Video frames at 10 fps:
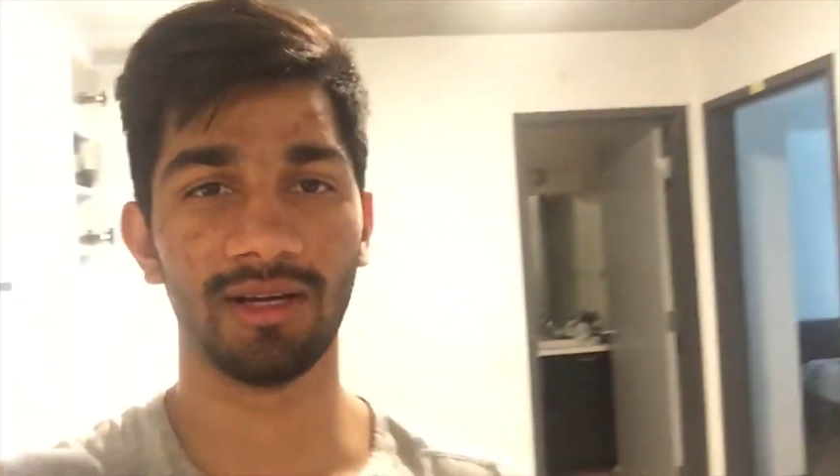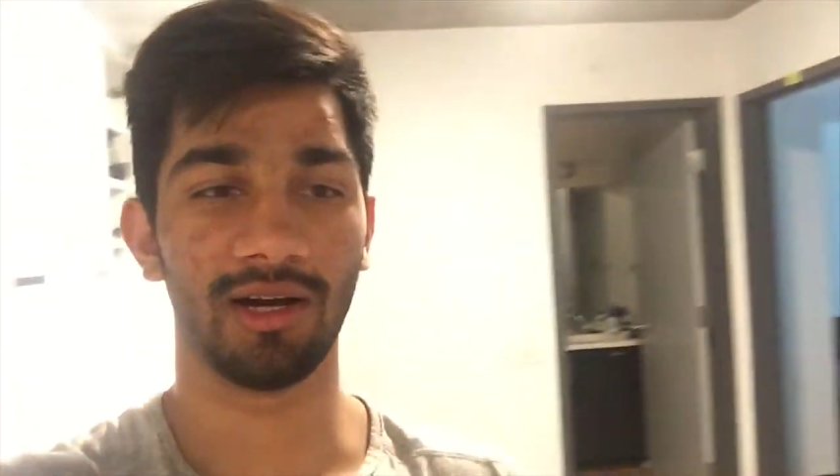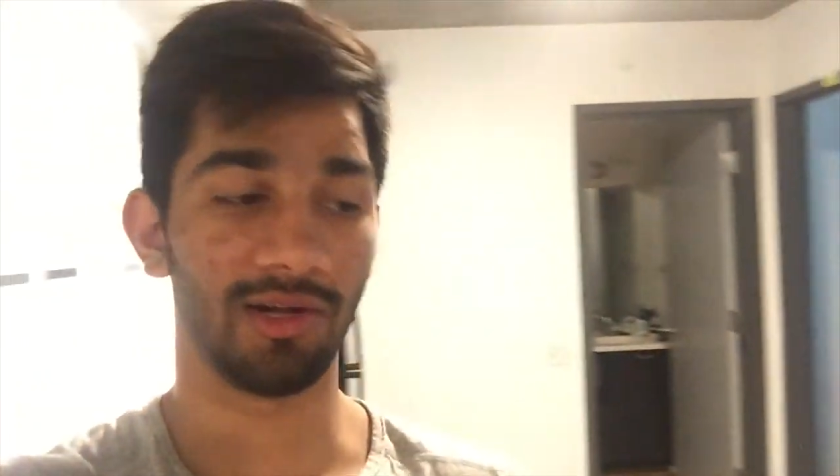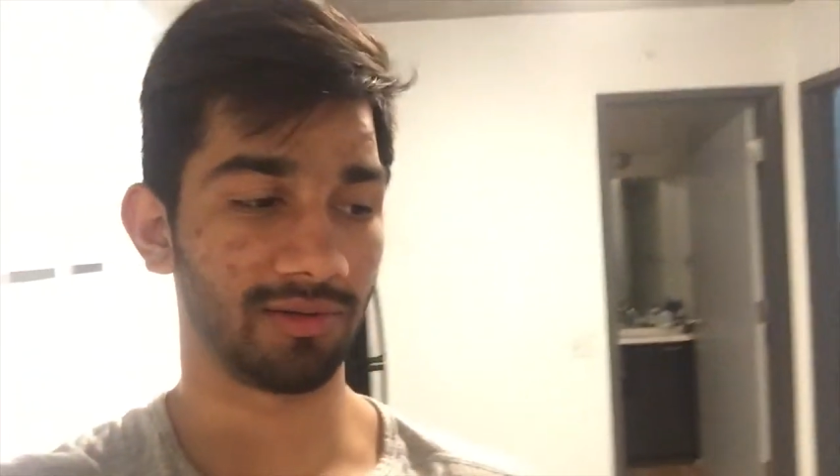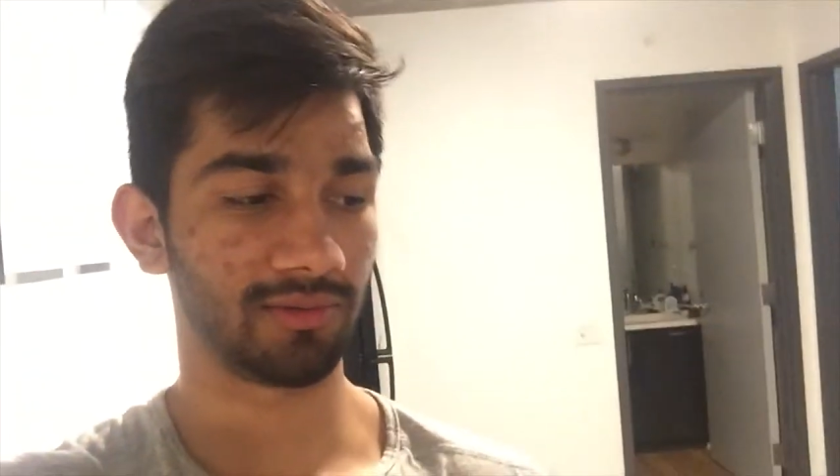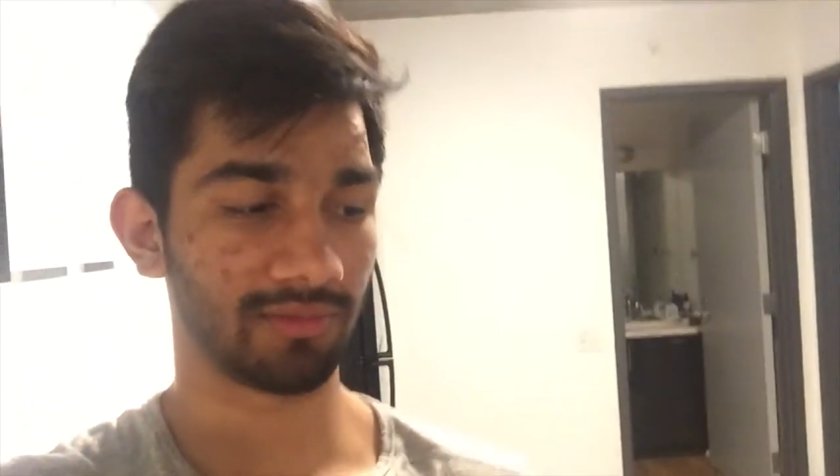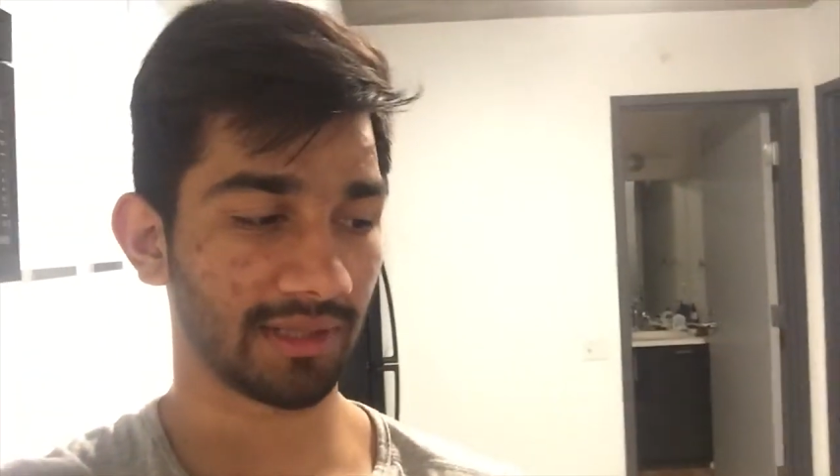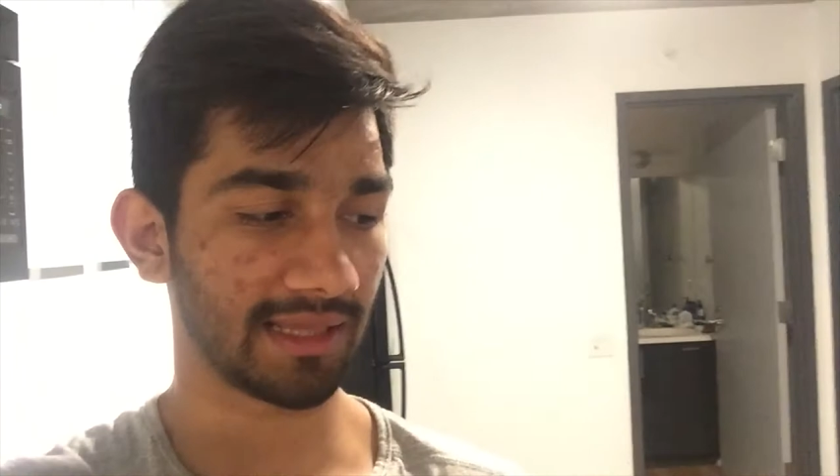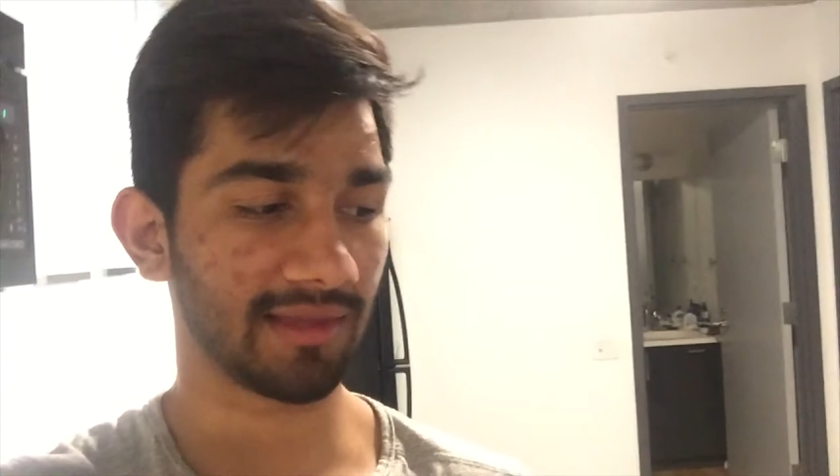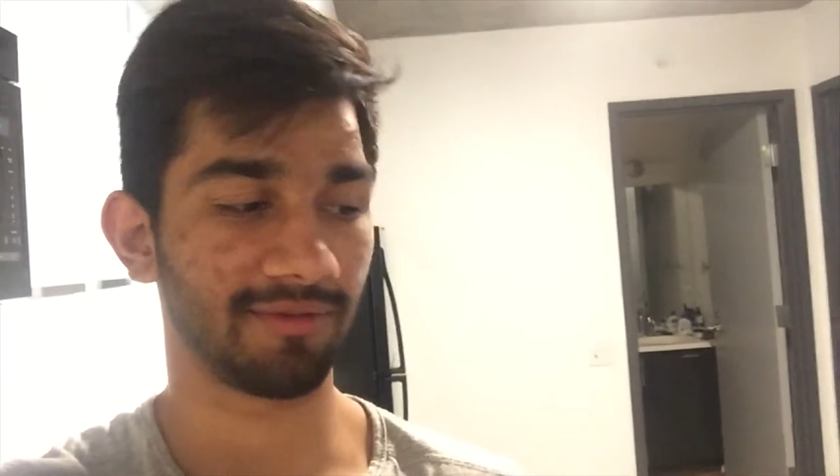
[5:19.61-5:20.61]
I'll
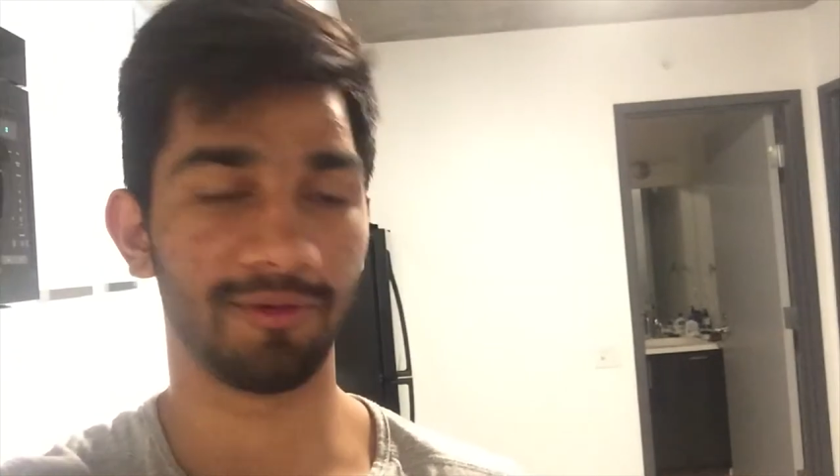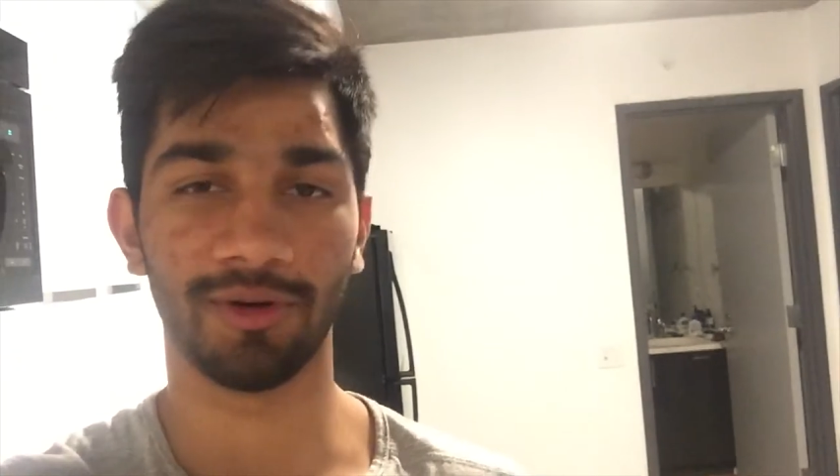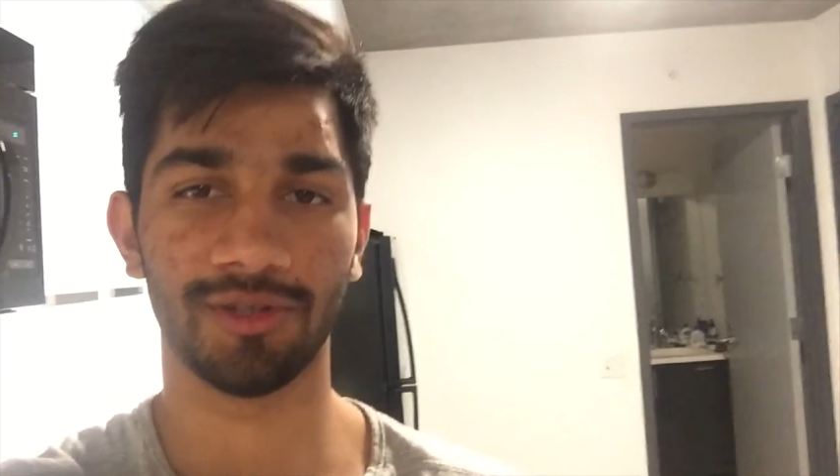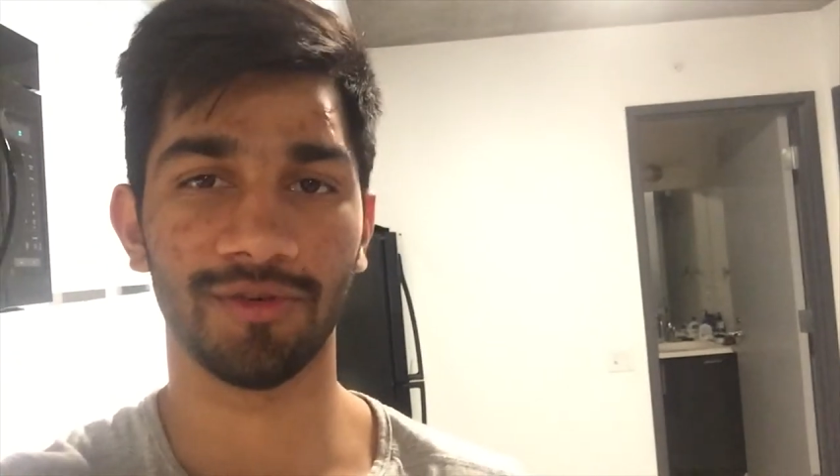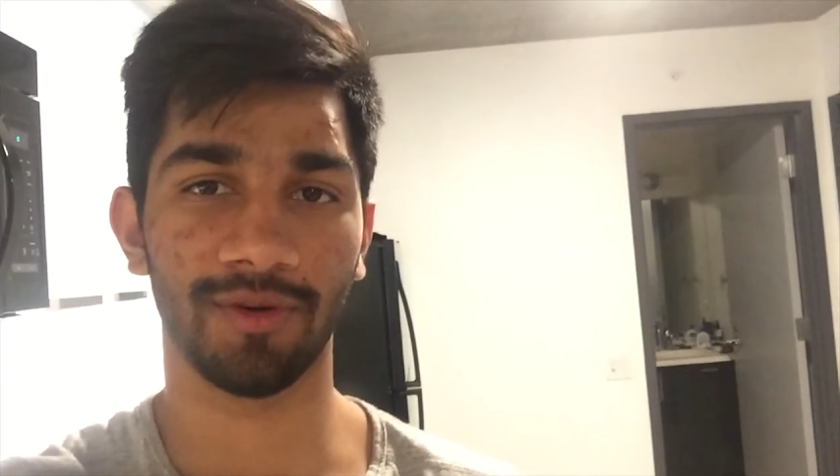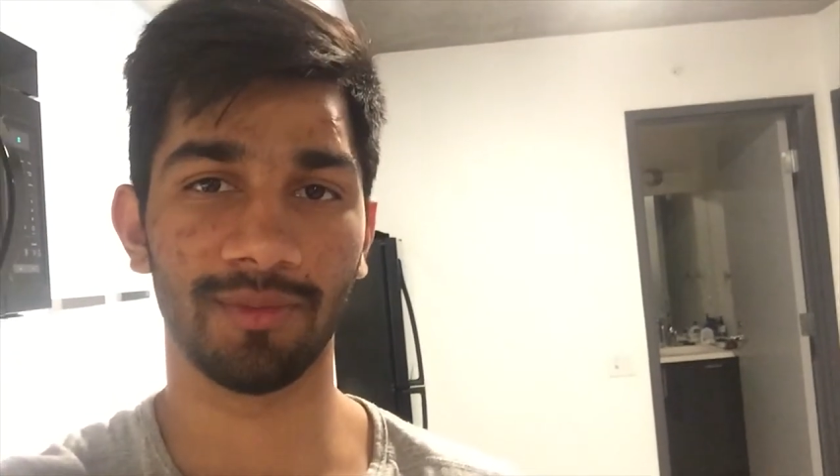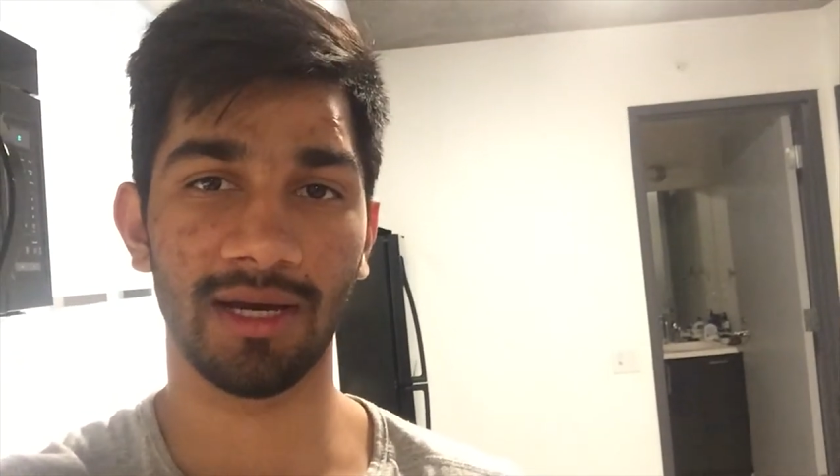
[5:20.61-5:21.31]
get the footage from